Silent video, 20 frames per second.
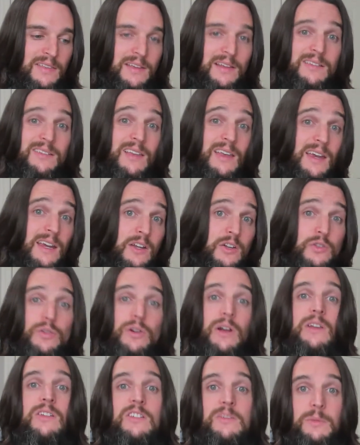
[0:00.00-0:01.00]
like
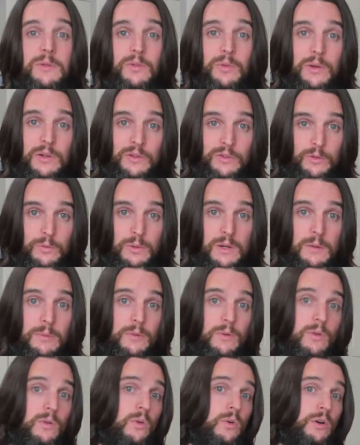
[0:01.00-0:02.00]
trust between two
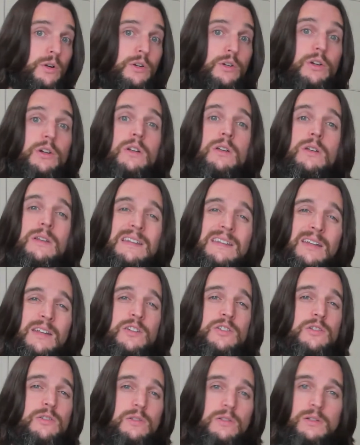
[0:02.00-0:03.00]
people or good
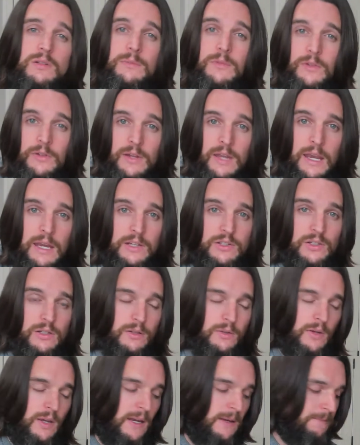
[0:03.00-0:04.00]
intentional
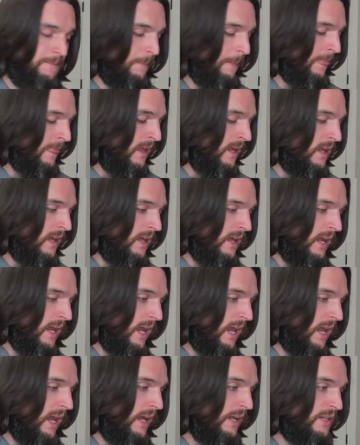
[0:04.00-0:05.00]
communication, okay?
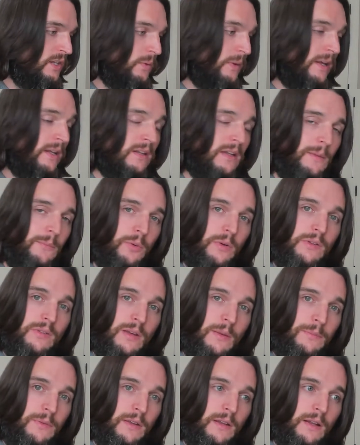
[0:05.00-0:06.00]
And you end up with
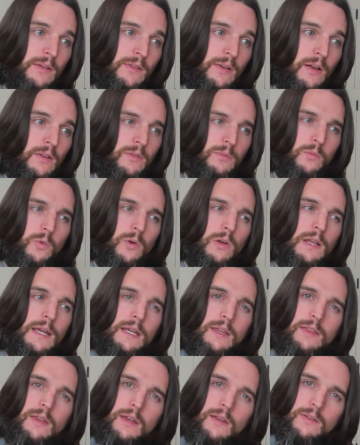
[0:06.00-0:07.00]
something that sounds more
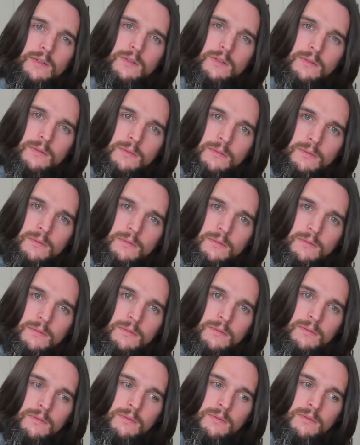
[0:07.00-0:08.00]
like this,
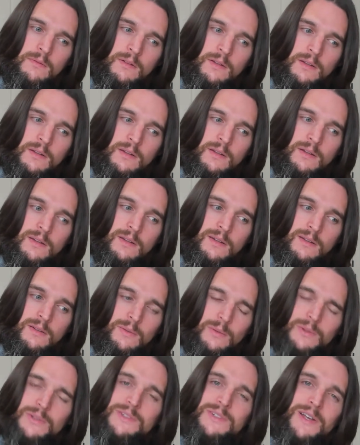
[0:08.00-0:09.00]

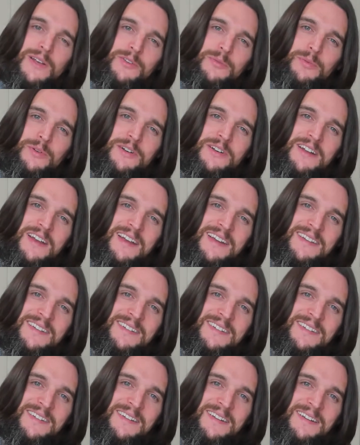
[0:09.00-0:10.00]
which sounds pretty nice.
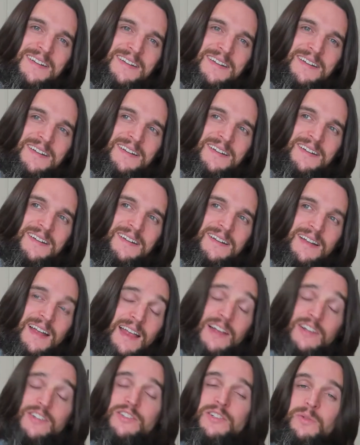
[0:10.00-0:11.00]

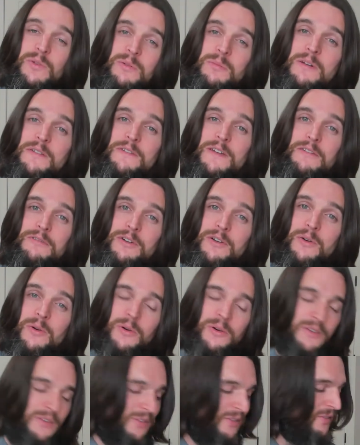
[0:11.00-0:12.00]
Actually, one of my favorite
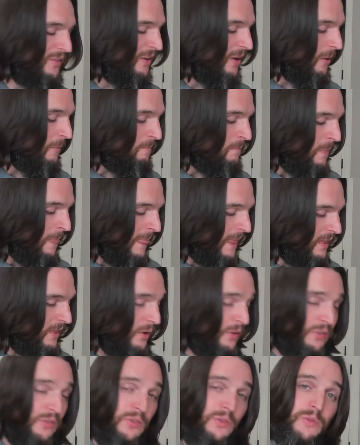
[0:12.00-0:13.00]
chords. So
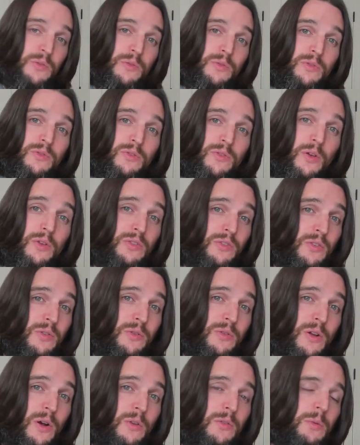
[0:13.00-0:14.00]
those two
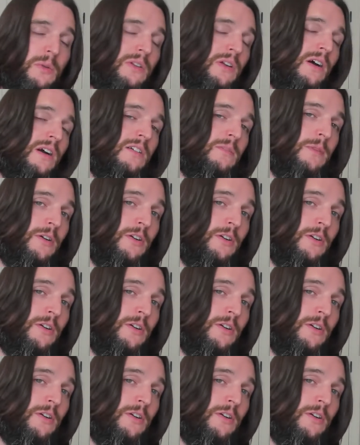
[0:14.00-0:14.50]
notes we talked about